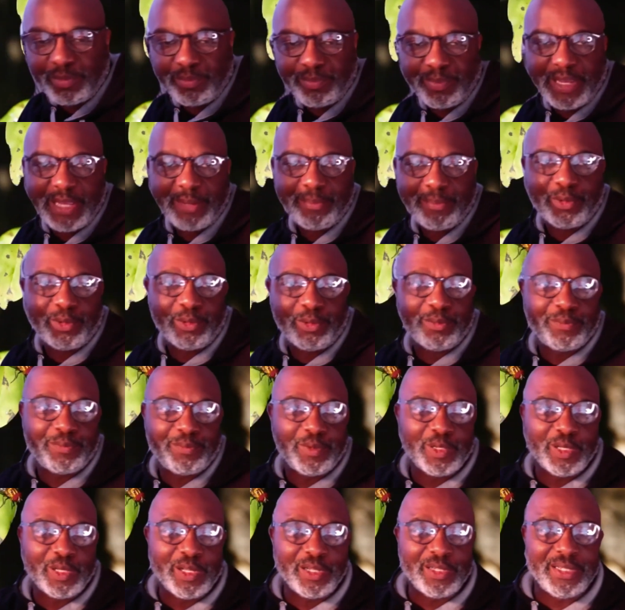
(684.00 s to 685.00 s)
people
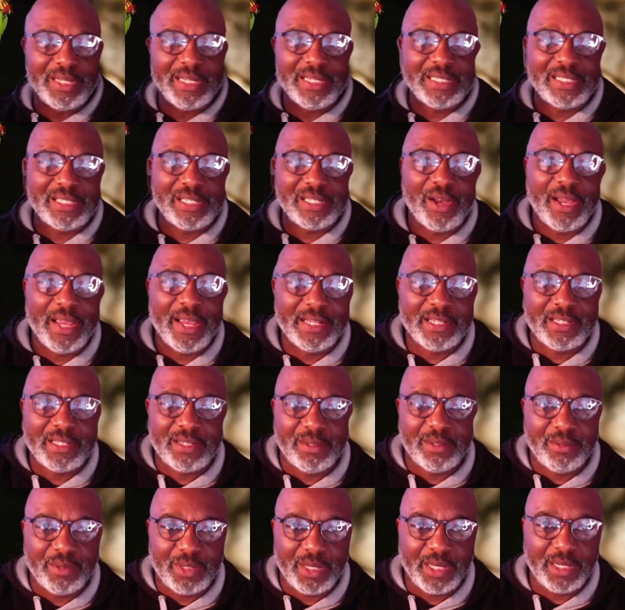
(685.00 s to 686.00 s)
forgotten in
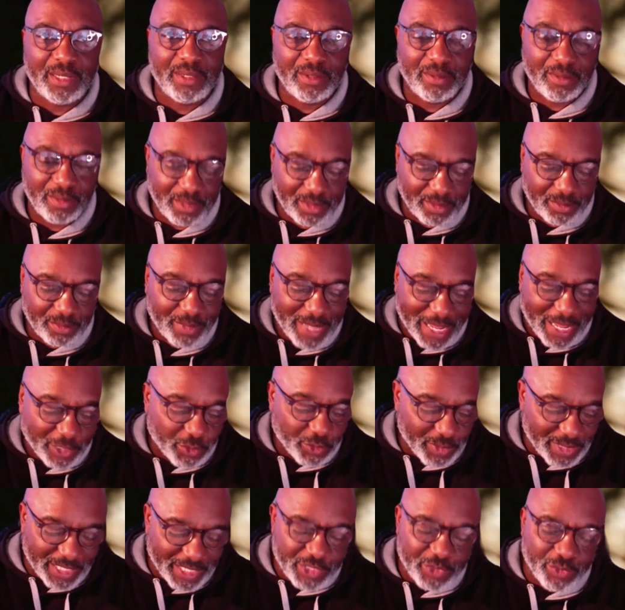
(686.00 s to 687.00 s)
science, in
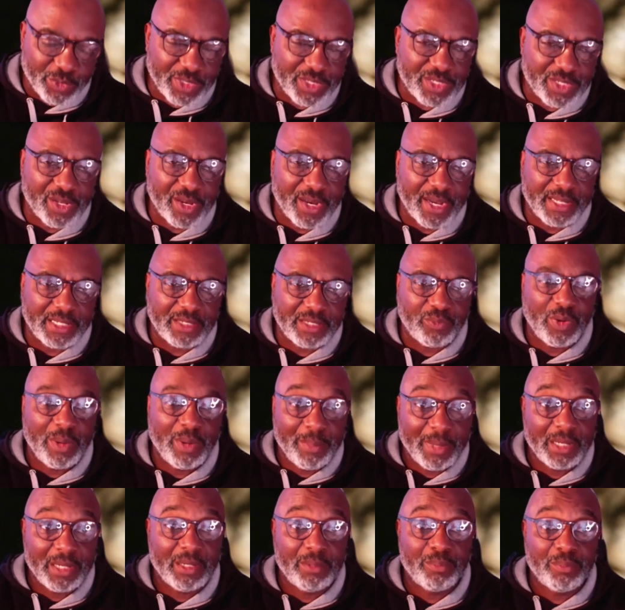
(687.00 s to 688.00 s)
natural history science,
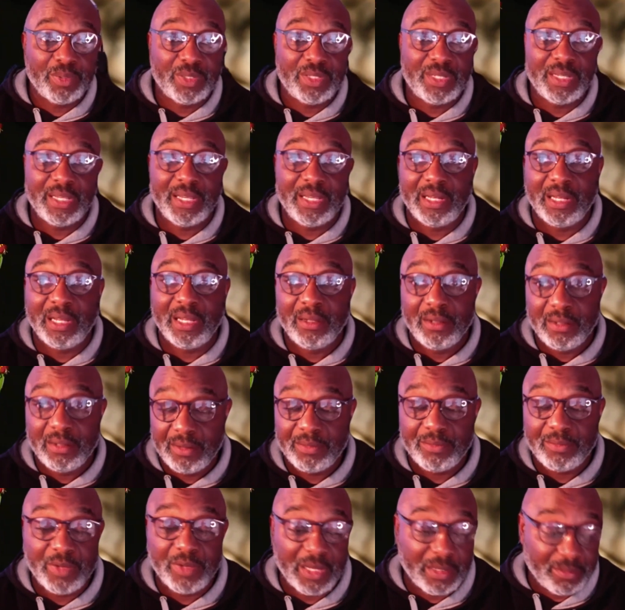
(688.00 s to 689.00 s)
women in particular,
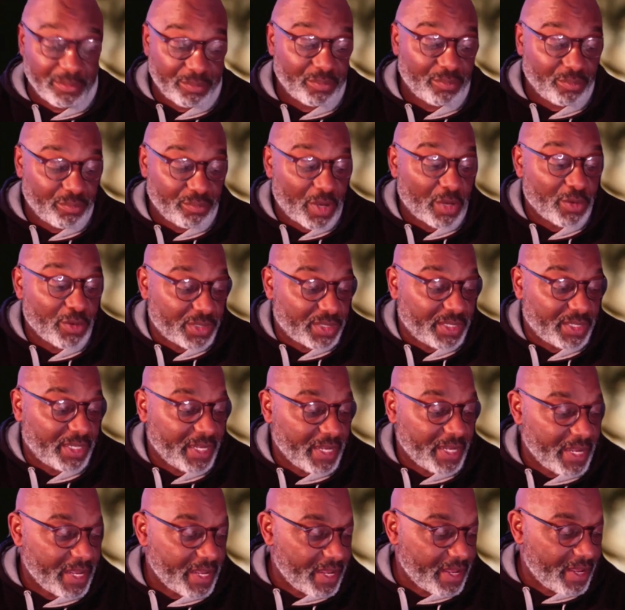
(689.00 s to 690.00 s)
in fact, mostly.
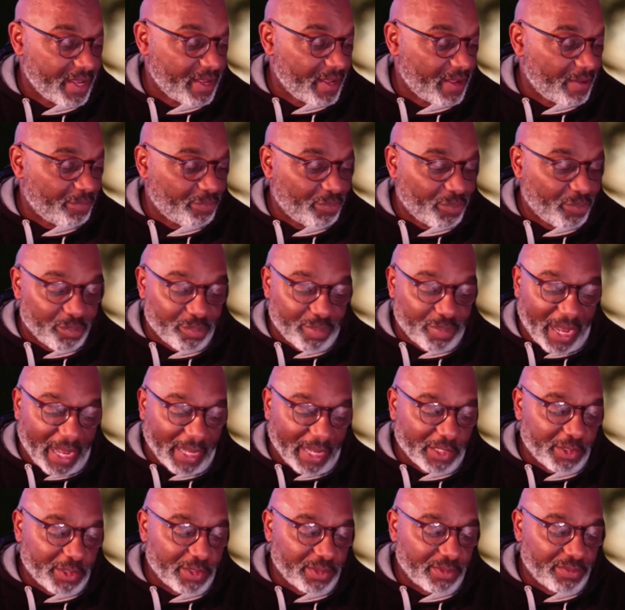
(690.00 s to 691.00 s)
But
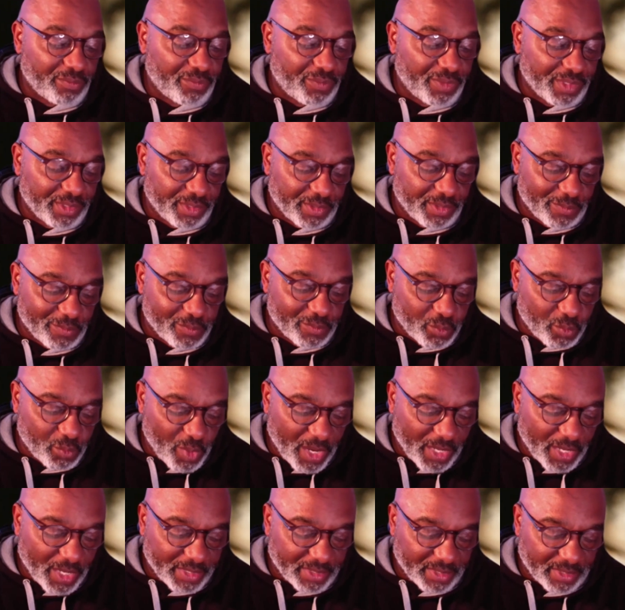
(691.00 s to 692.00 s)
I couldn't think of
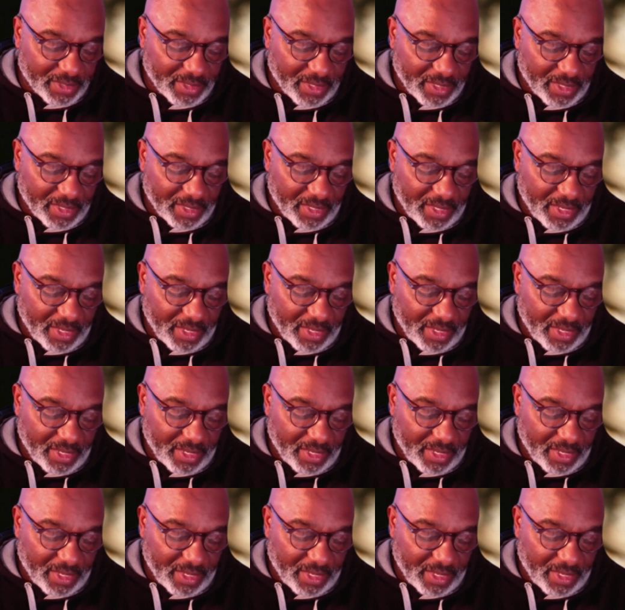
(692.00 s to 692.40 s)
one